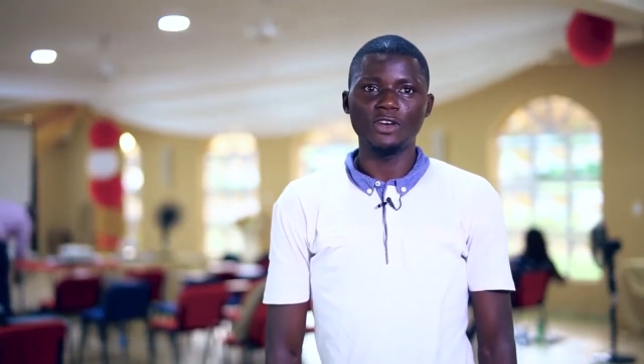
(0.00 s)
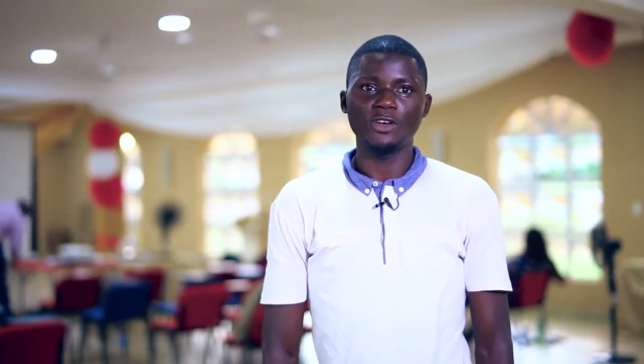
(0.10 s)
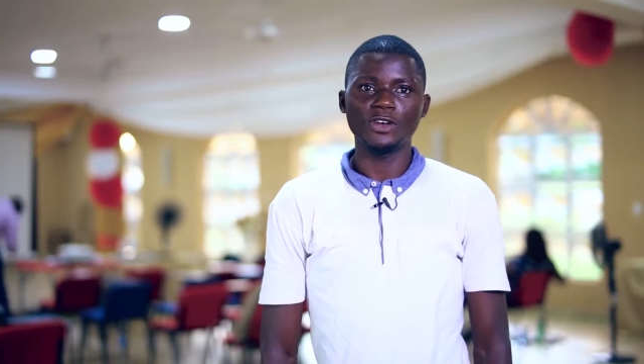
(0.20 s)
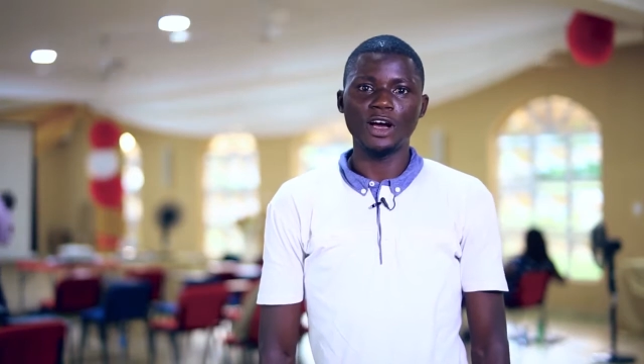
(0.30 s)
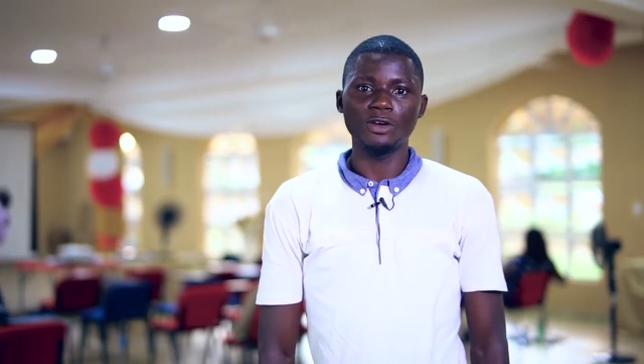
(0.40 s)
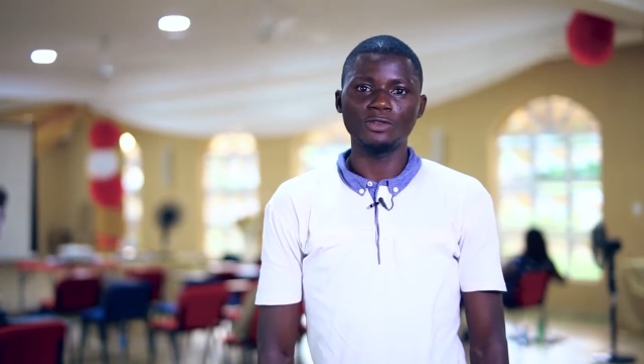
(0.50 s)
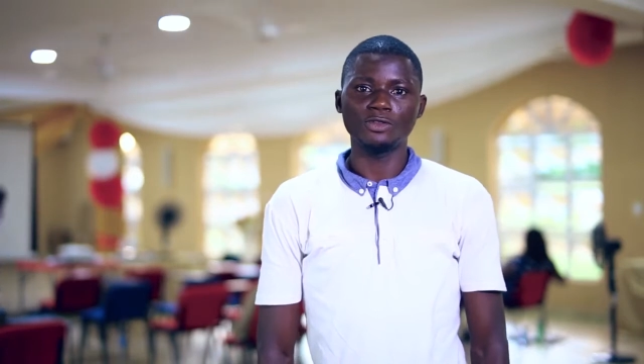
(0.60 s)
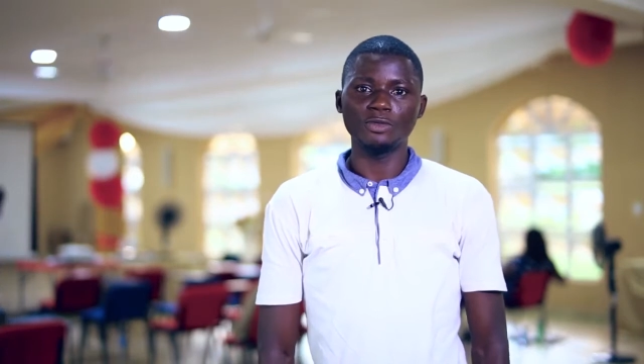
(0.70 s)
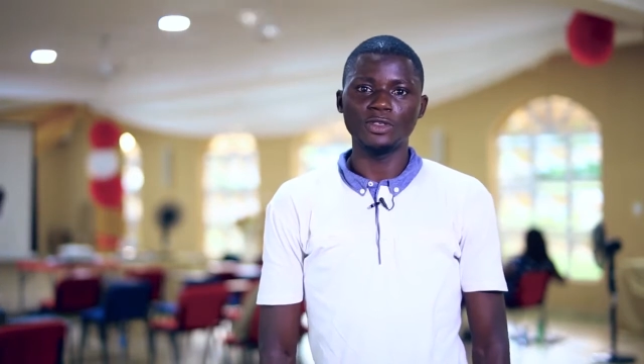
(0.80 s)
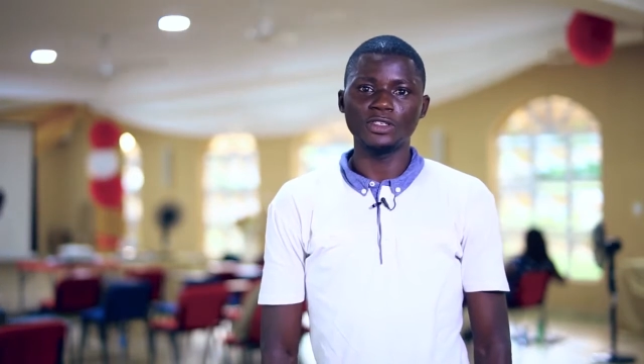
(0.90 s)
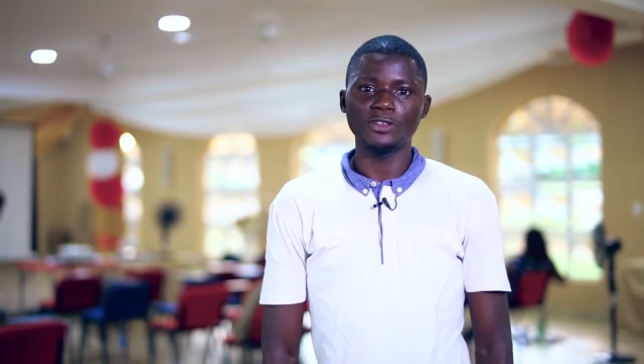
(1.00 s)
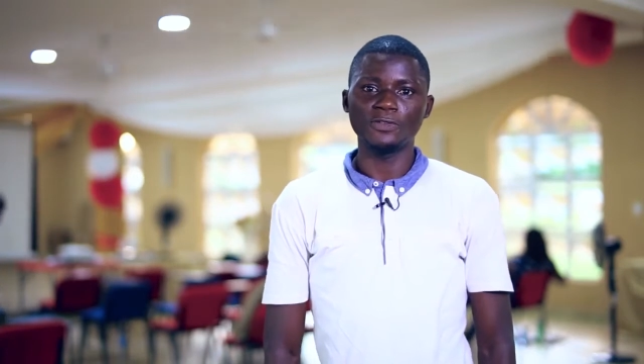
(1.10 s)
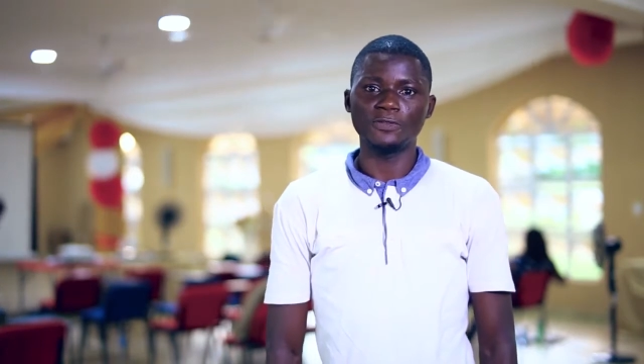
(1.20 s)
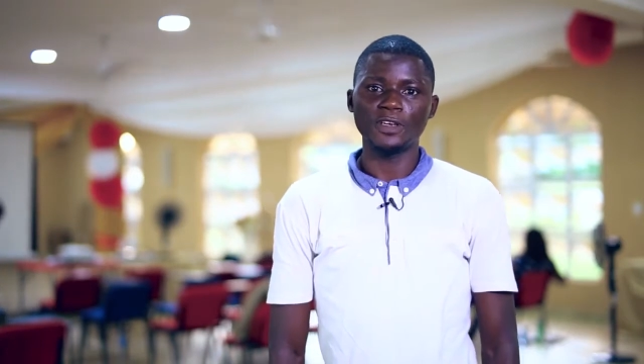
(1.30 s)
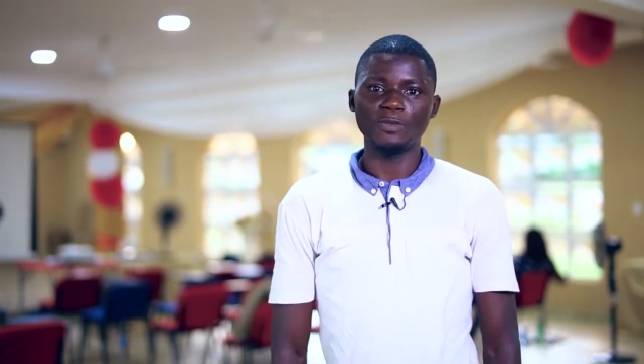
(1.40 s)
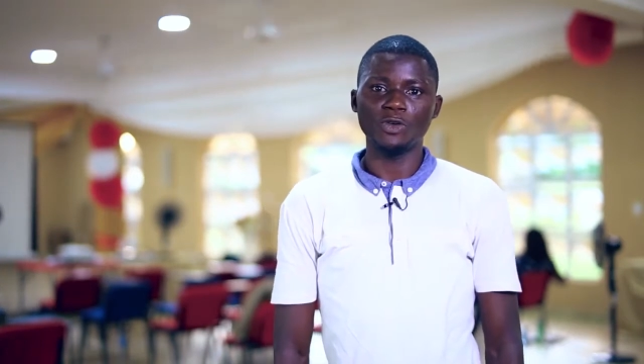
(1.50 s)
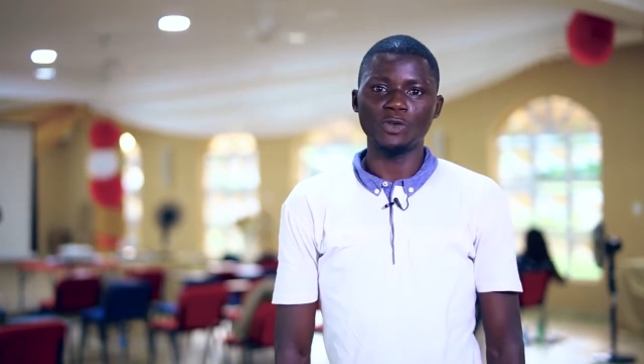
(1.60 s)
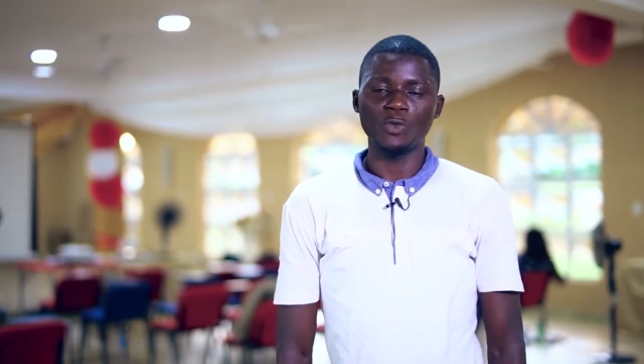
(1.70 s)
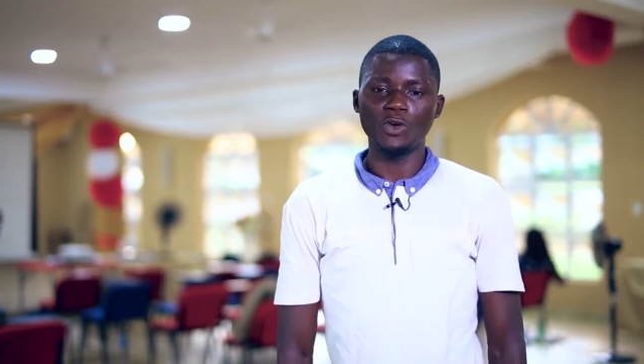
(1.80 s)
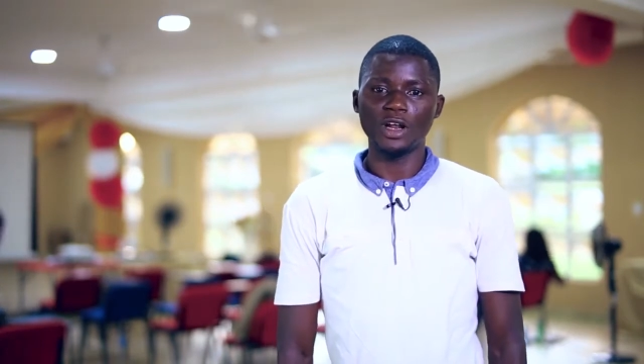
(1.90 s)
on how to be firm
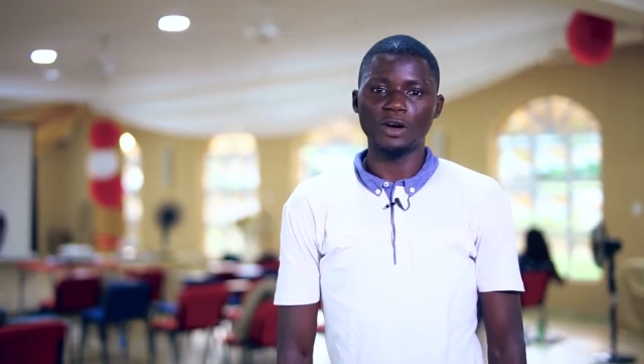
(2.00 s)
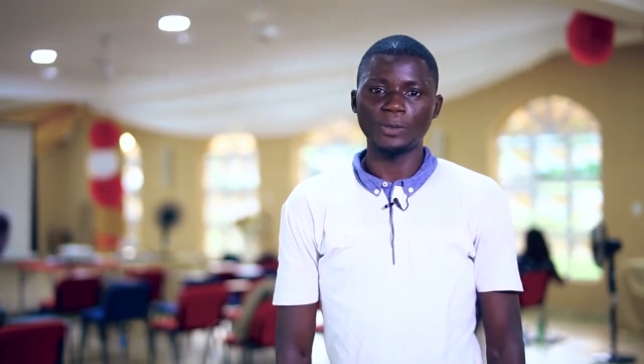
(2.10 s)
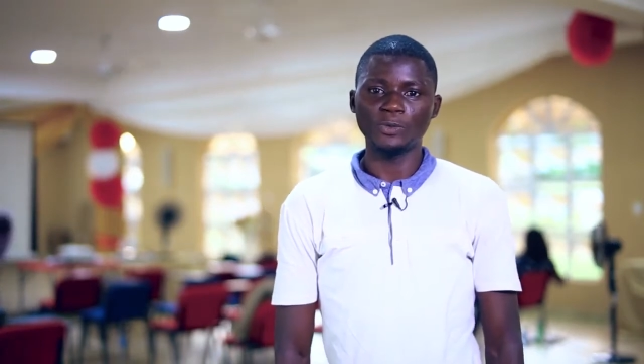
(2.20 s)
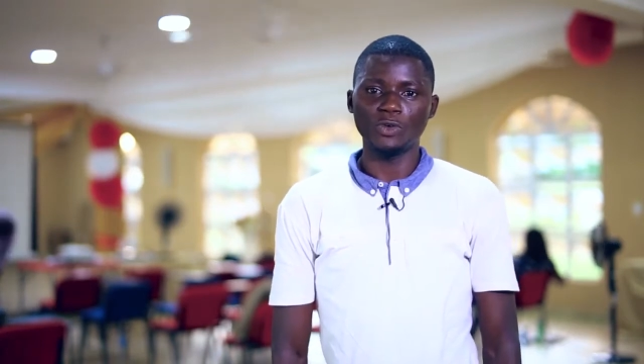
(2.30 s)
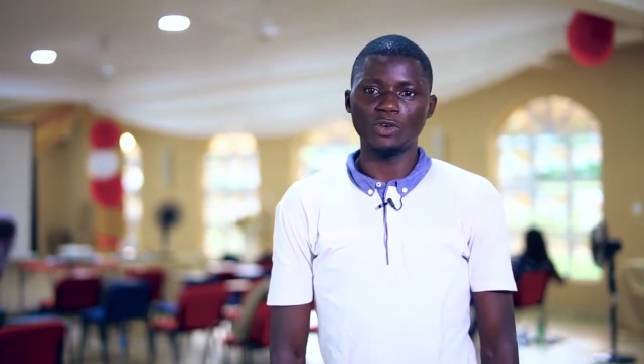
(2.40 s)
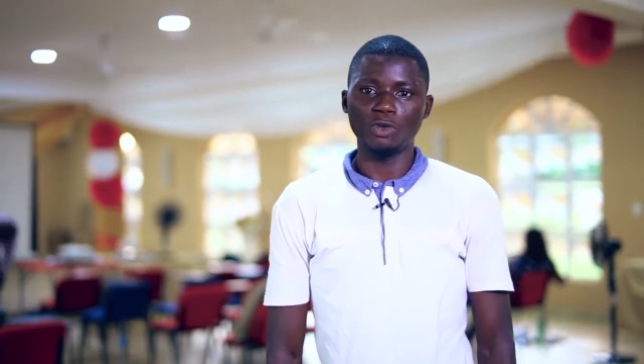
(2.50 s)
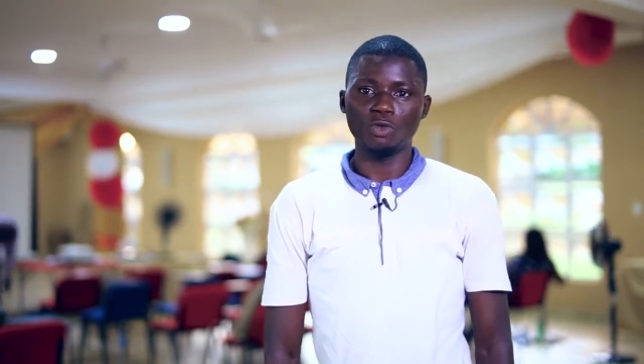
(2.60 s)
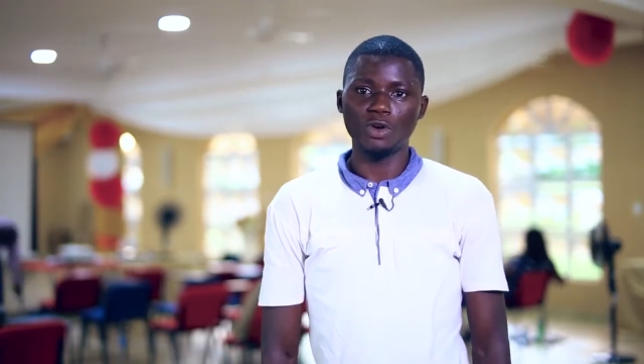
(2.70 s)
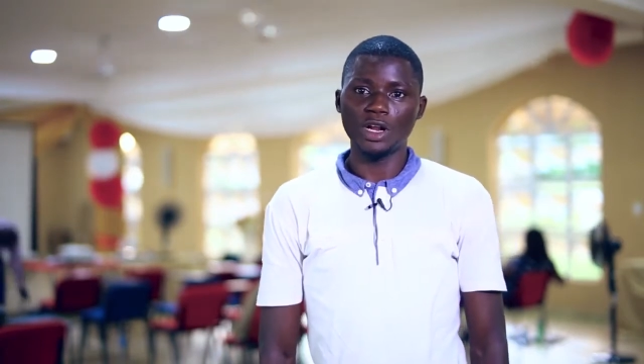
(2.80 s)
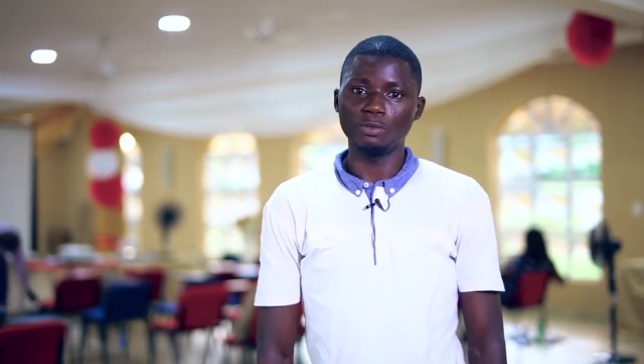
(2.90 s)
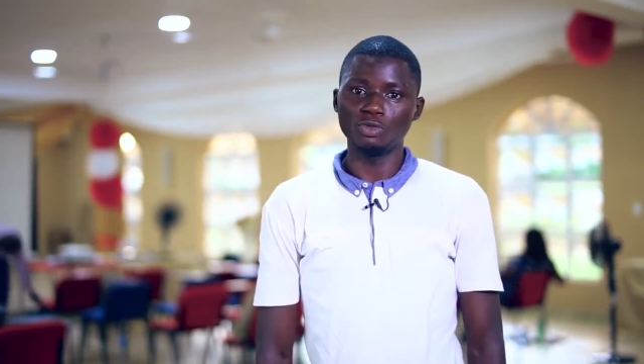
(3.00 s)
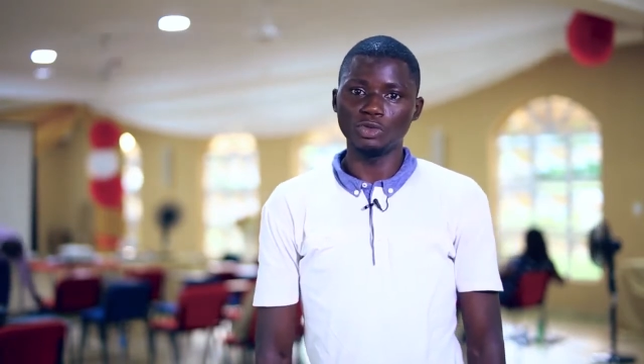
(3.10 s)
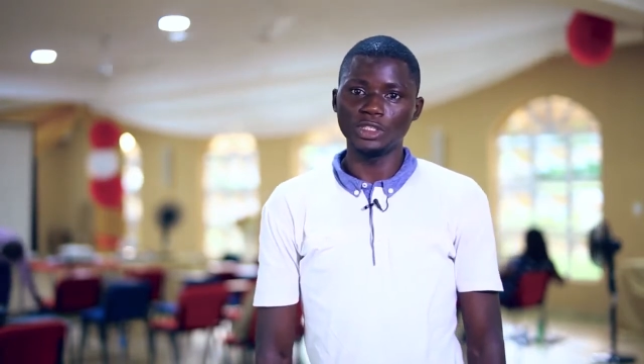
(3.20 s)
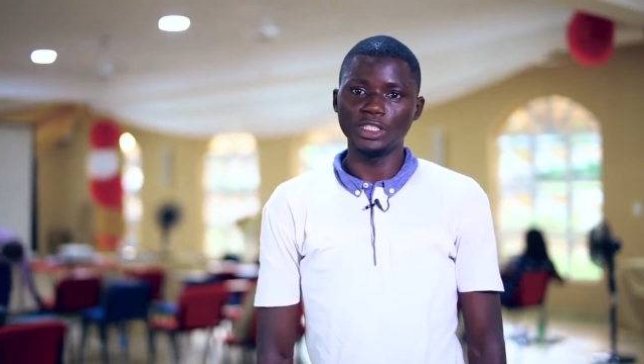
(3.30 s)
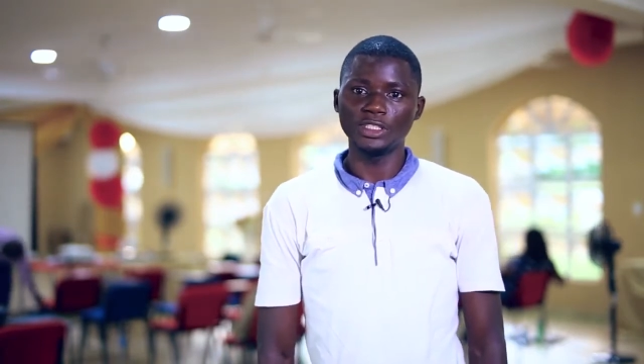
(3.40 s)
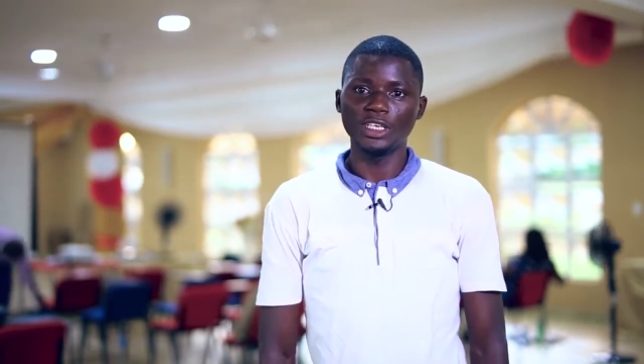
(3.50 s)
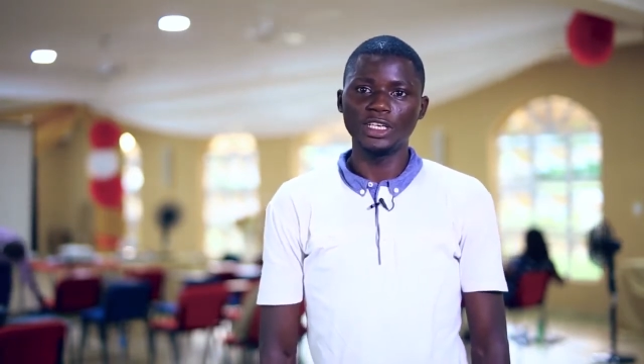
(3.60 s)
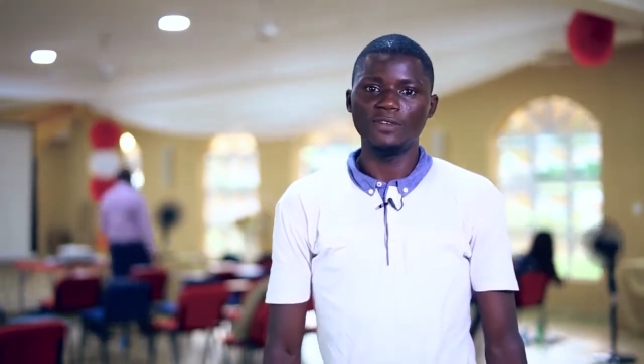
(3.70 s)
on what I'm doing.